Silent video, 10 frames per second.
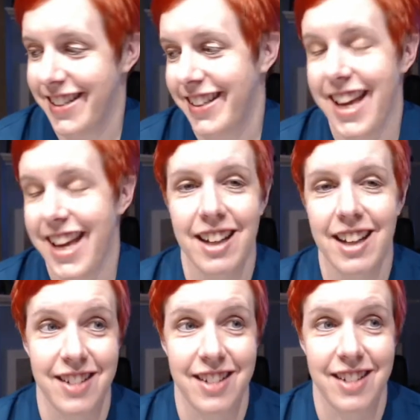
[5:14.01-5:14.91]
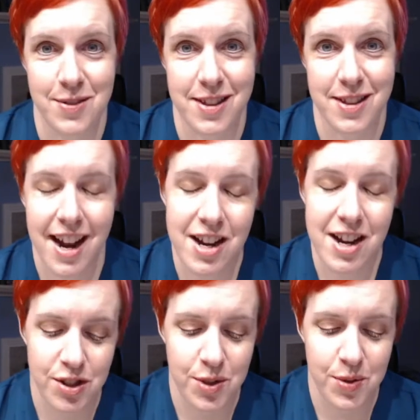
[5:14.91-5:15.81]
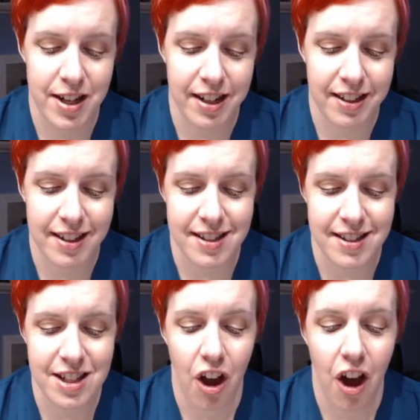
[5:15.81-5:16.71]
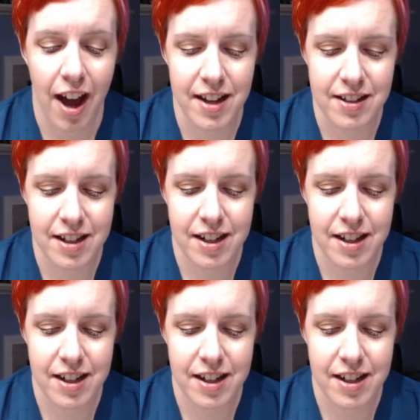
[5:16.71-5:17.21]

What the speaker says: The cat loves it when the iron's running because it's hot.